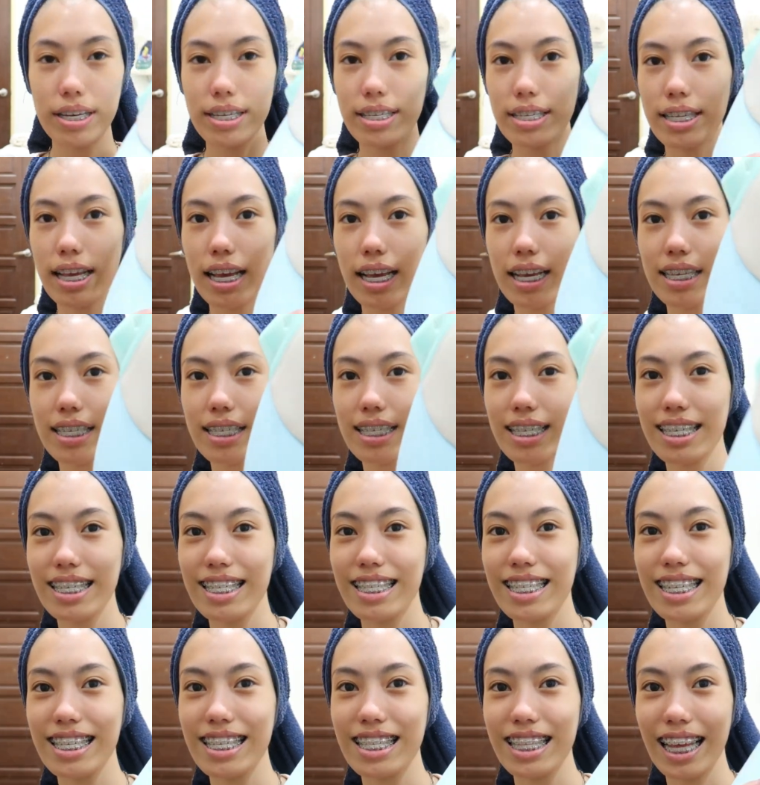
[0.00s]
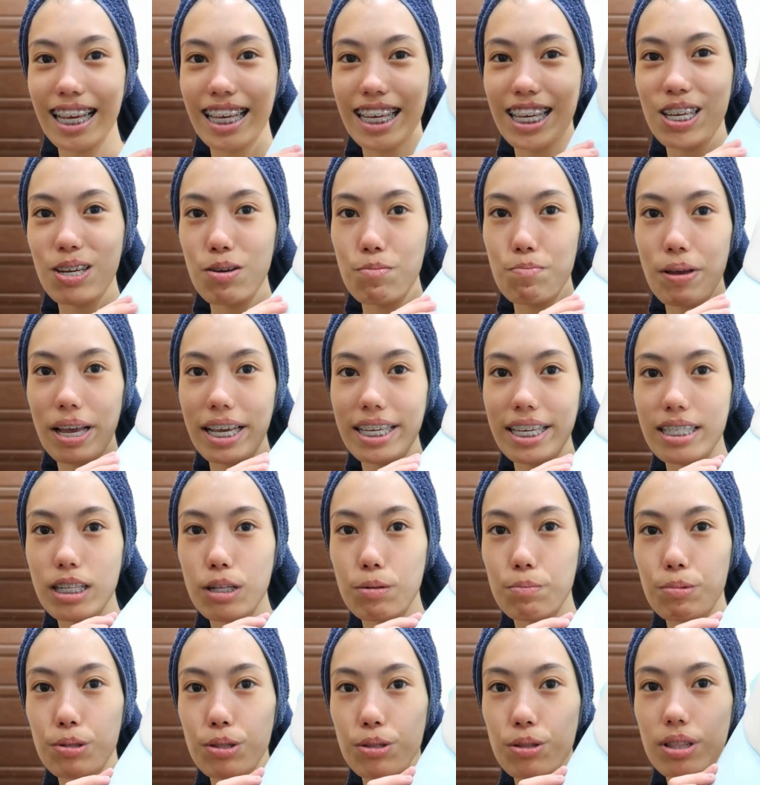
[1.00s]
It says, is this like cute
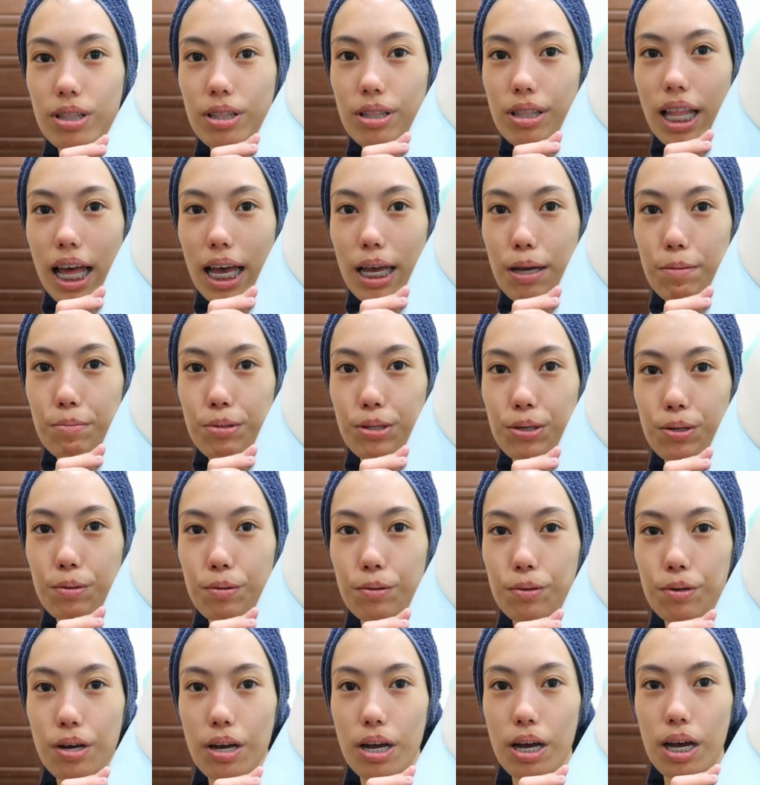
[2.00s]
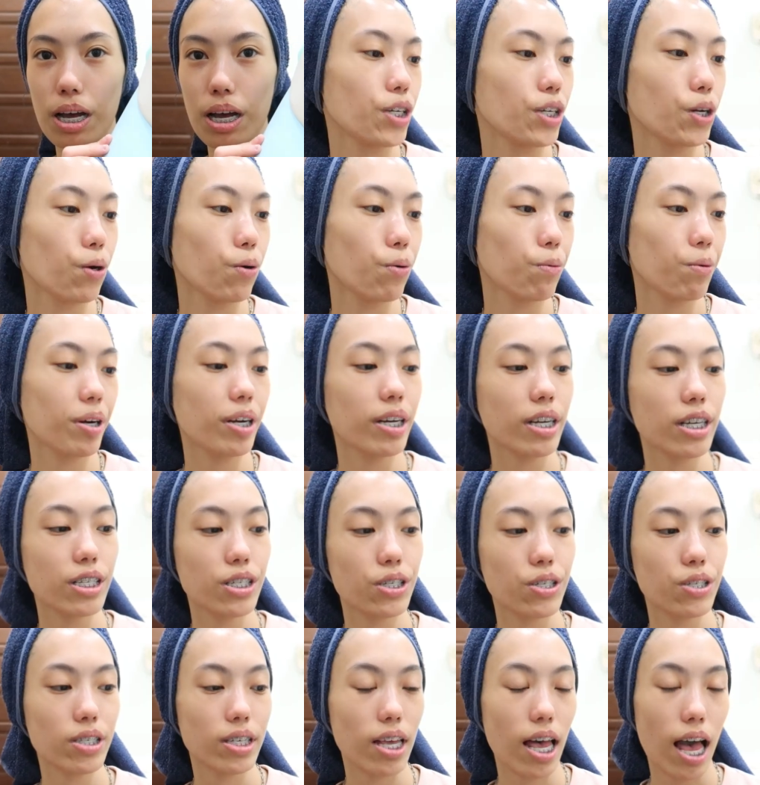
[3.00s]
pastel light blue. Don't worry,
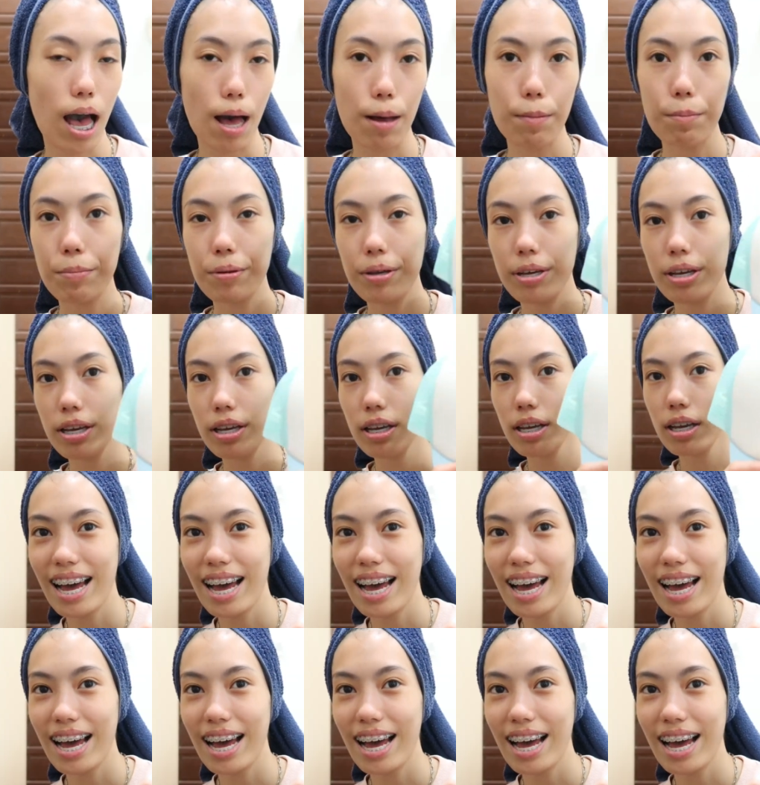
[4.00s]
just happy.